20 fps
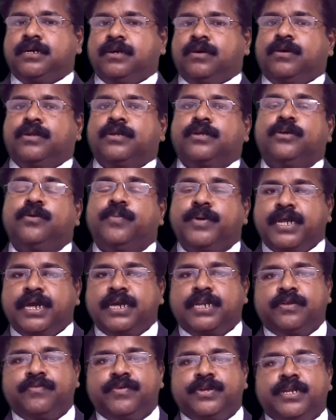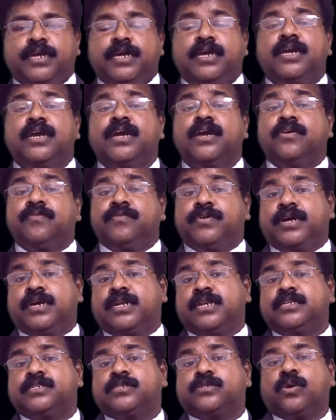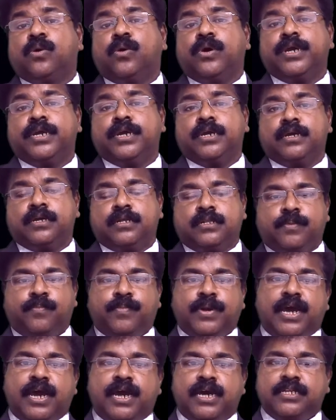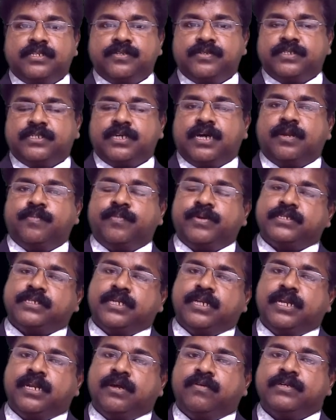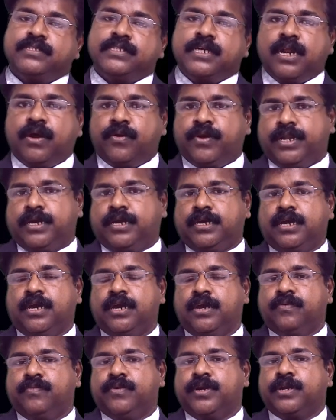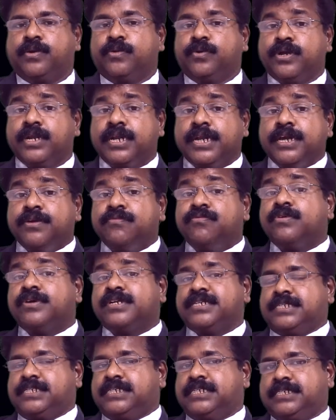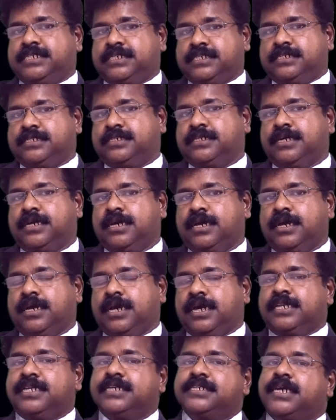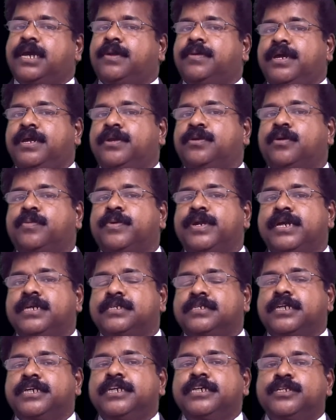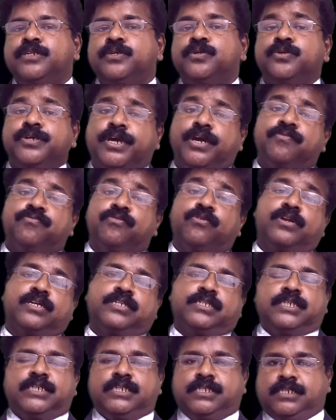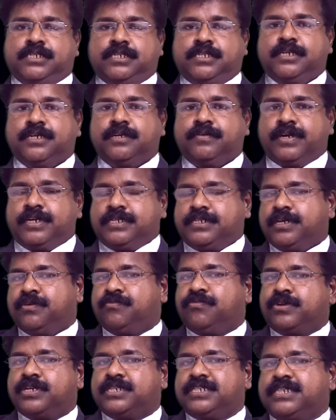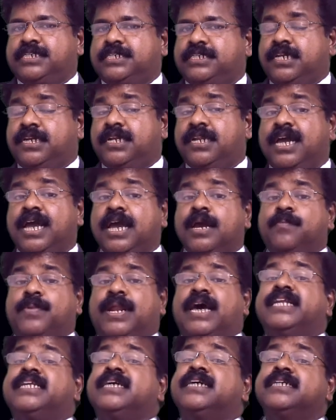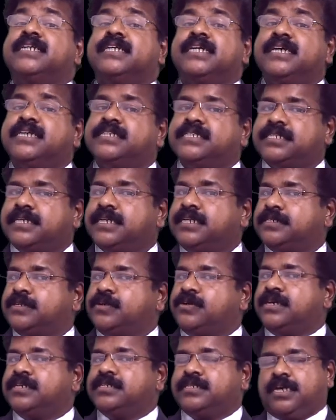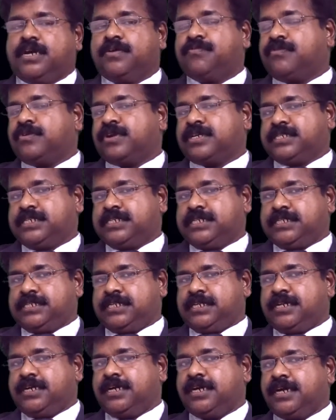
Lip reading: or human activity, we are destroying the plants which are present in our surrounding. We are doing deforestation. At the same time, nobody is ready to do afforestation. What is afforestation? Planting trees, that is known as afforestation.